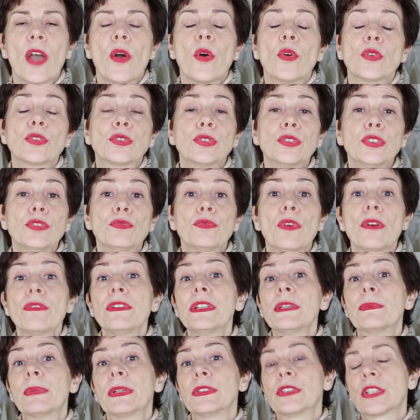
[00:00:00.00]
Or do you
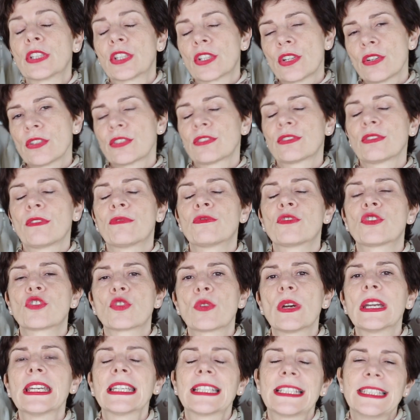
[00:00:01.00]
worry about the cost of
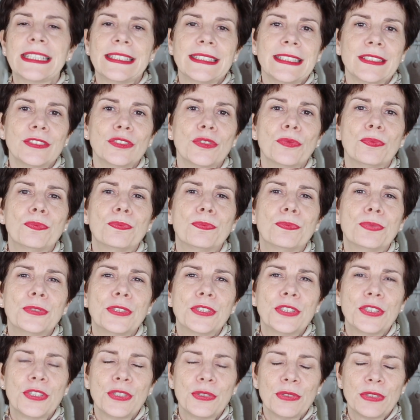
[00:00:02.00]
dry cleaning your
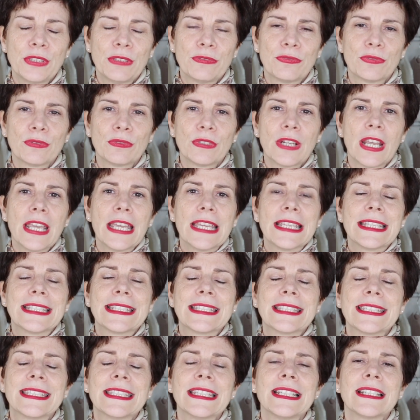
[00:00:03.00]
beautiful
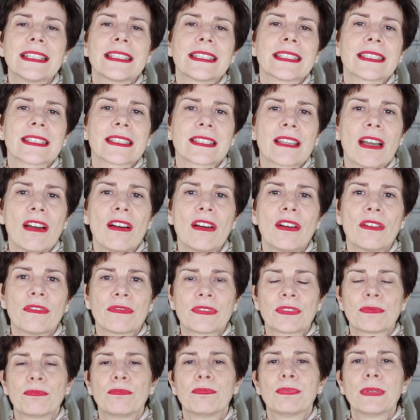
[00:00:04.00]
silk
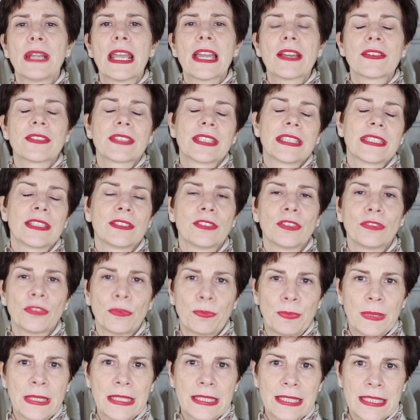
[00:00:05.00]
scarves, blouses and other
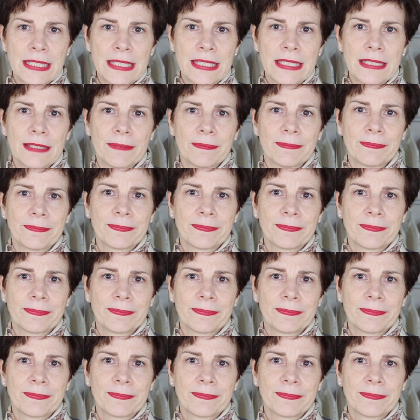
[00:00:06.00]
pieces?